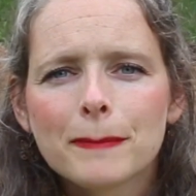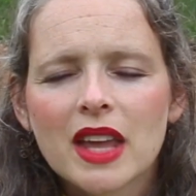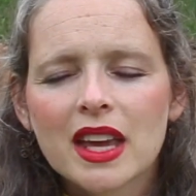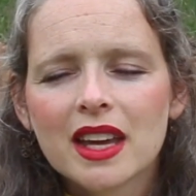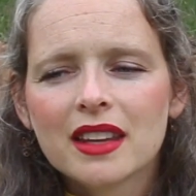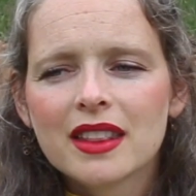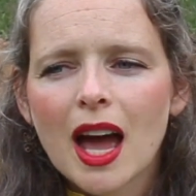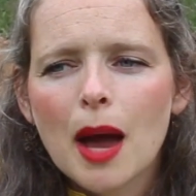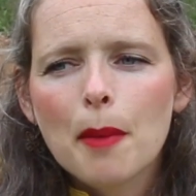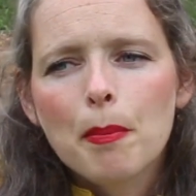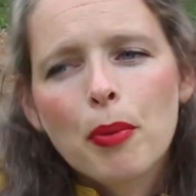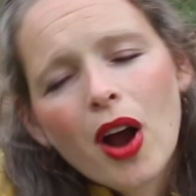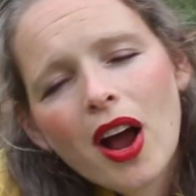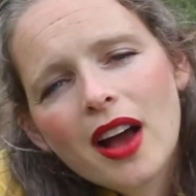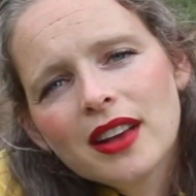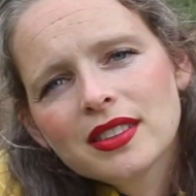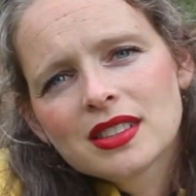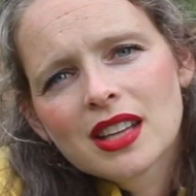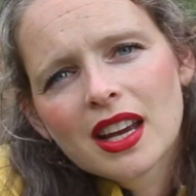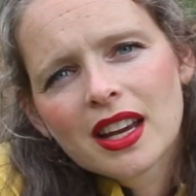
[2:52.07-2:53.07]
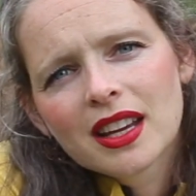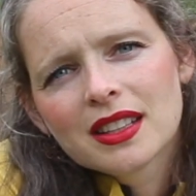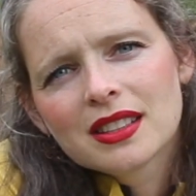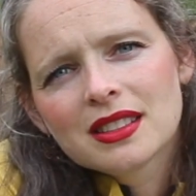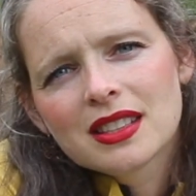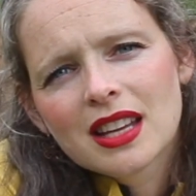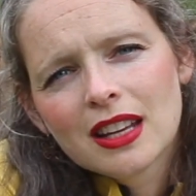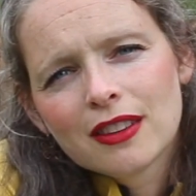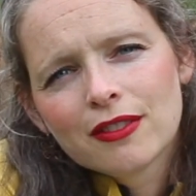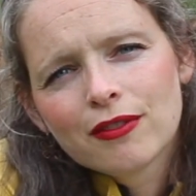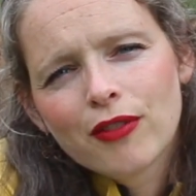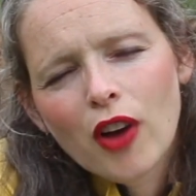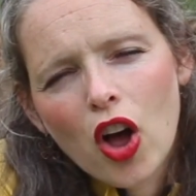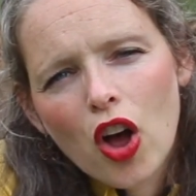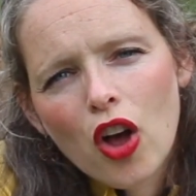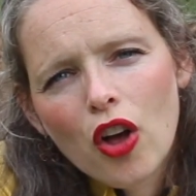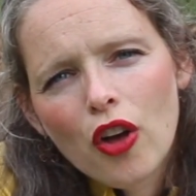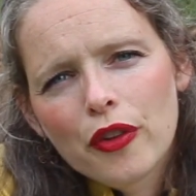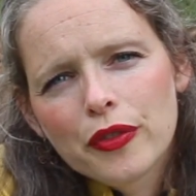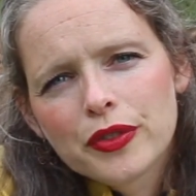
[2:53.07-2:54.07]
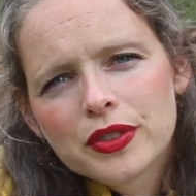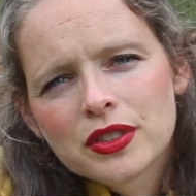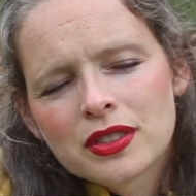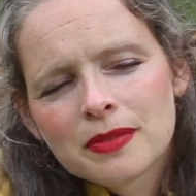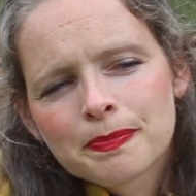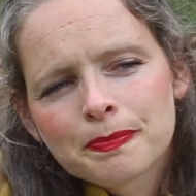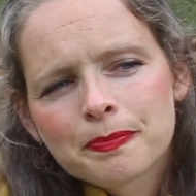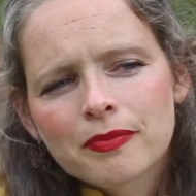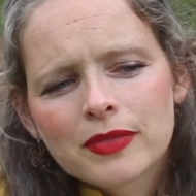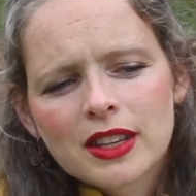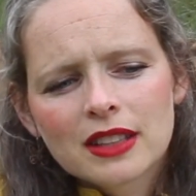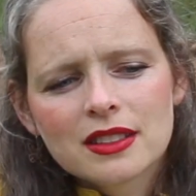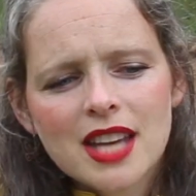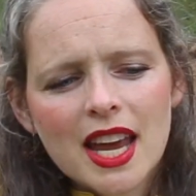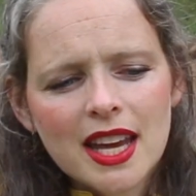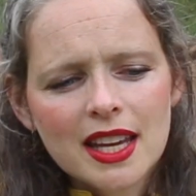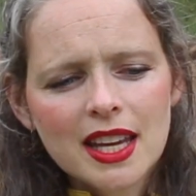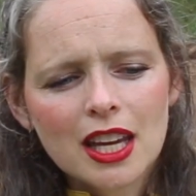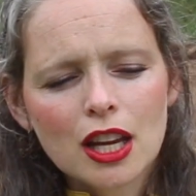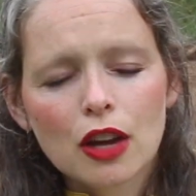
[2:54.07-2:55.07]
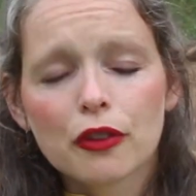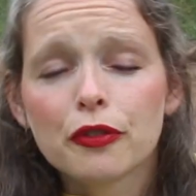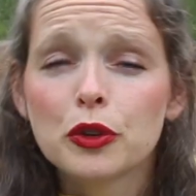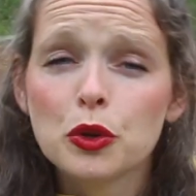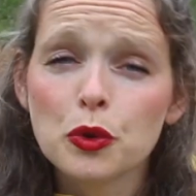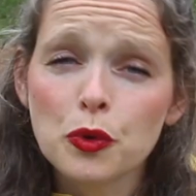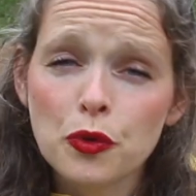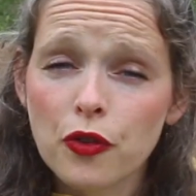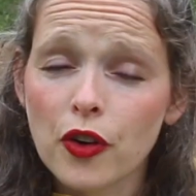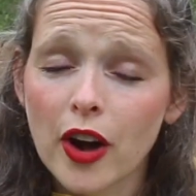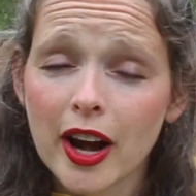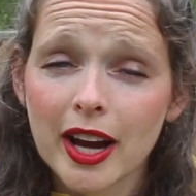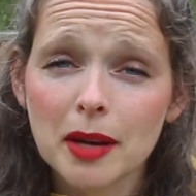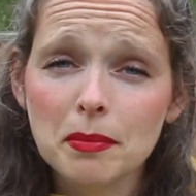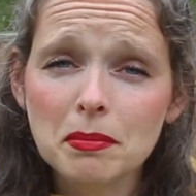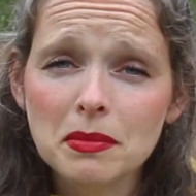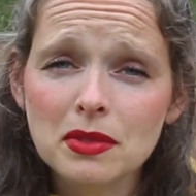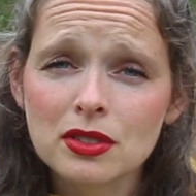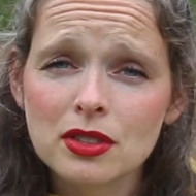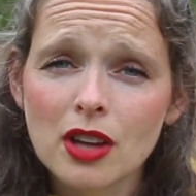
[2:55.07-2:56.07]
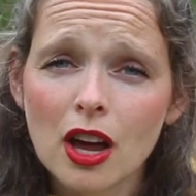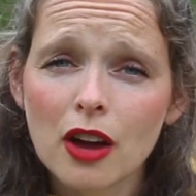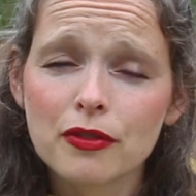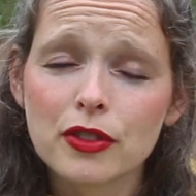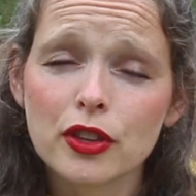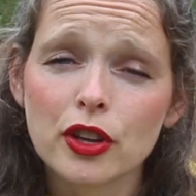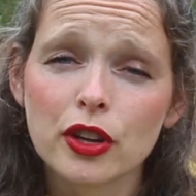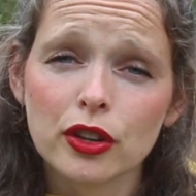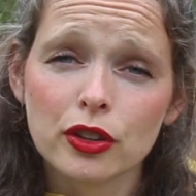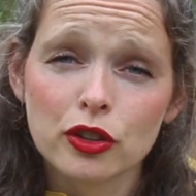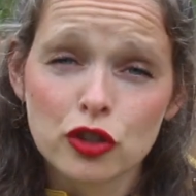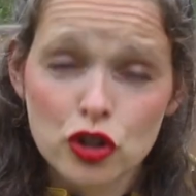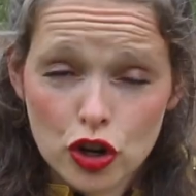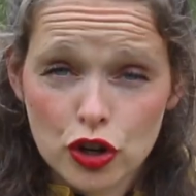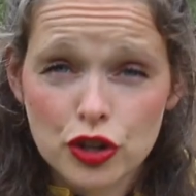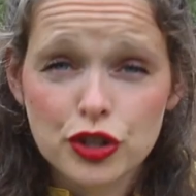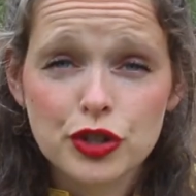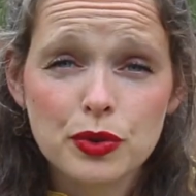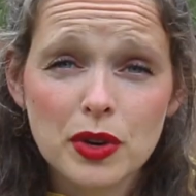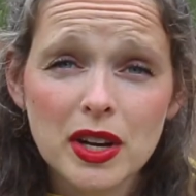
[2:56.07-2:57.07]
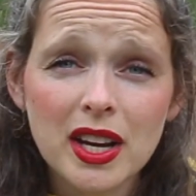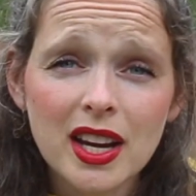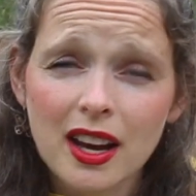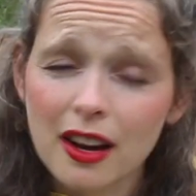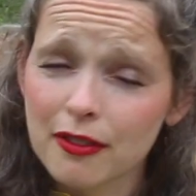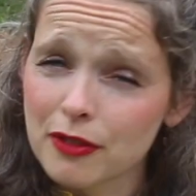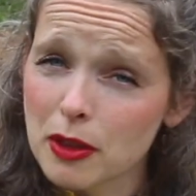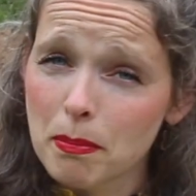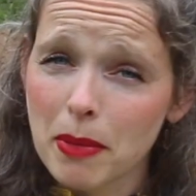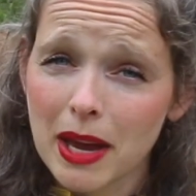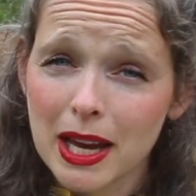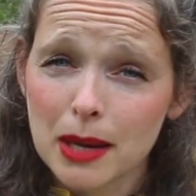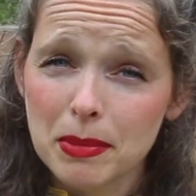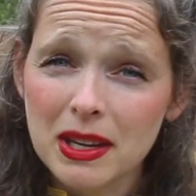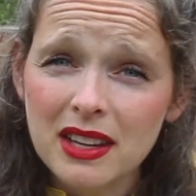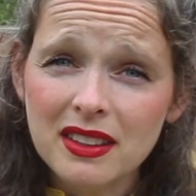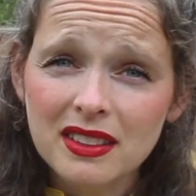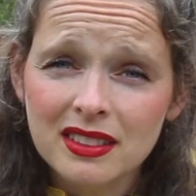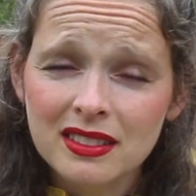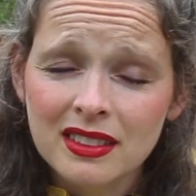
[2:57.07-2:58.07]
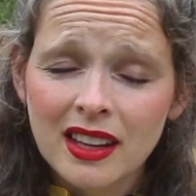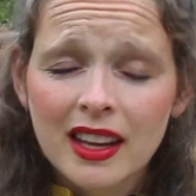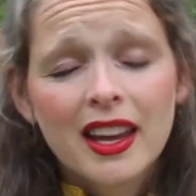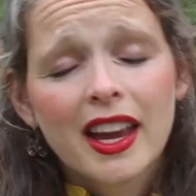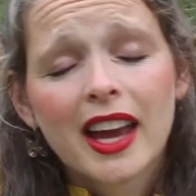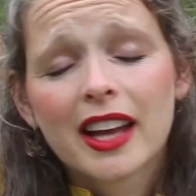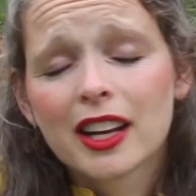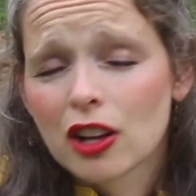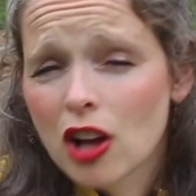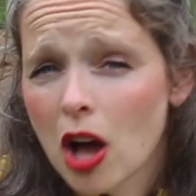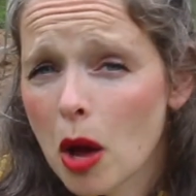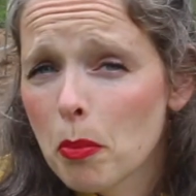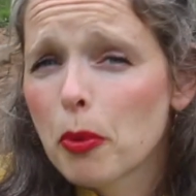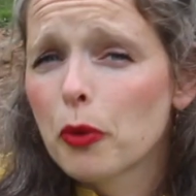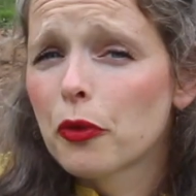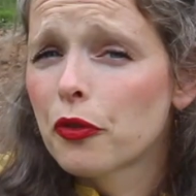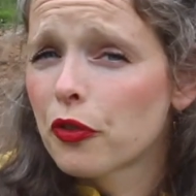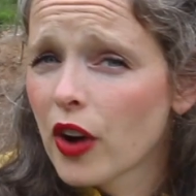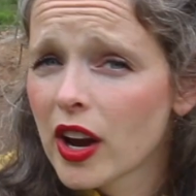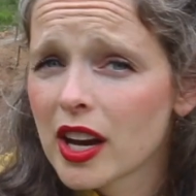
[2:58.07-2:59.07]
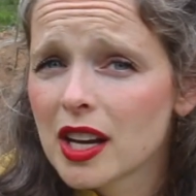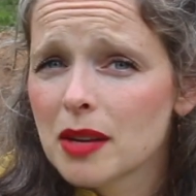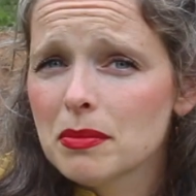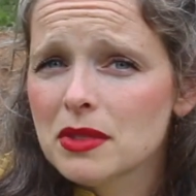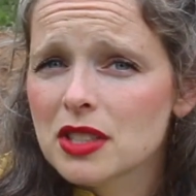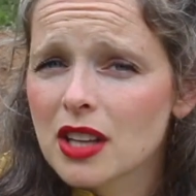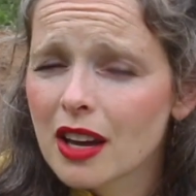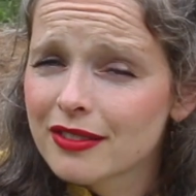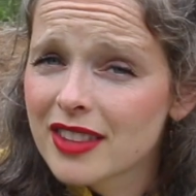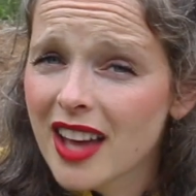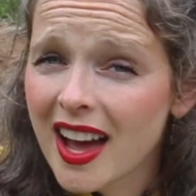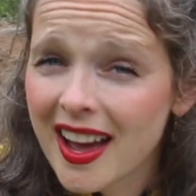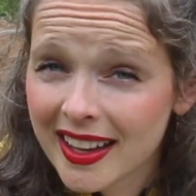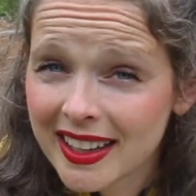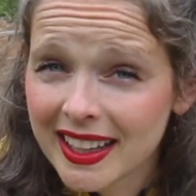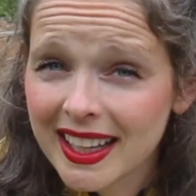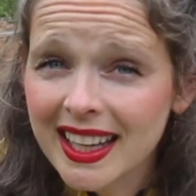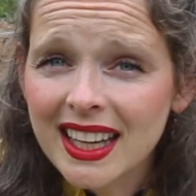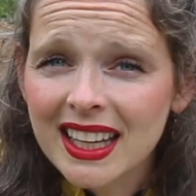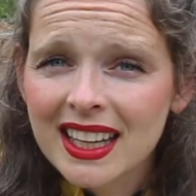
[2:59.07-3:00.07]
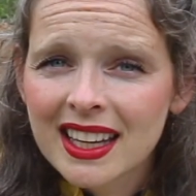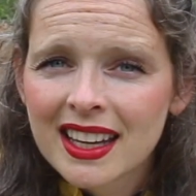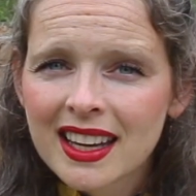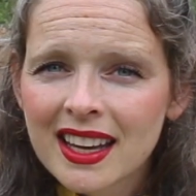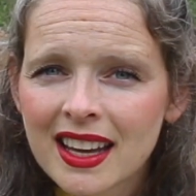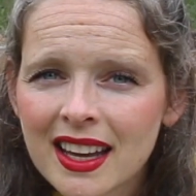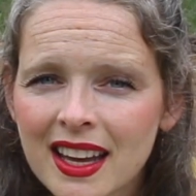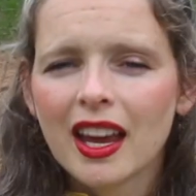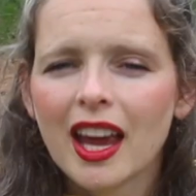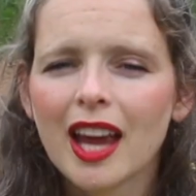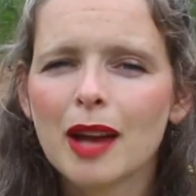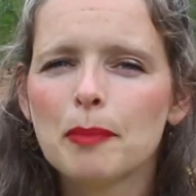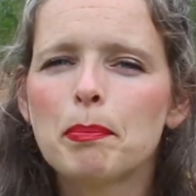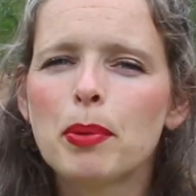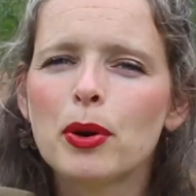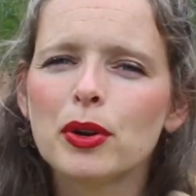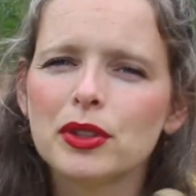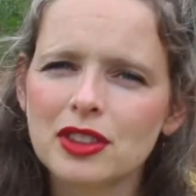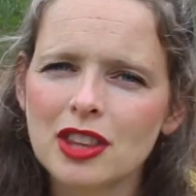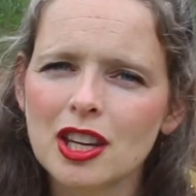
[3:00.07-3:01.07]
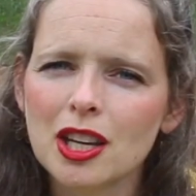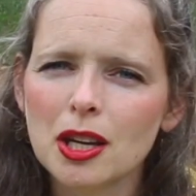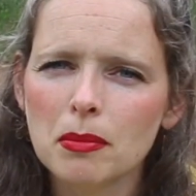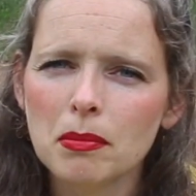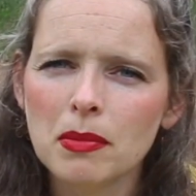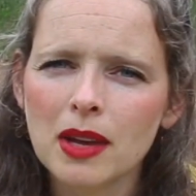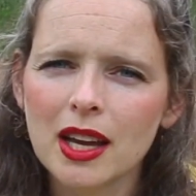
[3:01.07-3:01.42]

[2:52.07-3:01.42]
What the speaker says: And that process involves taking a few frames of the nursery of the babies and a couple frames of the honey and put them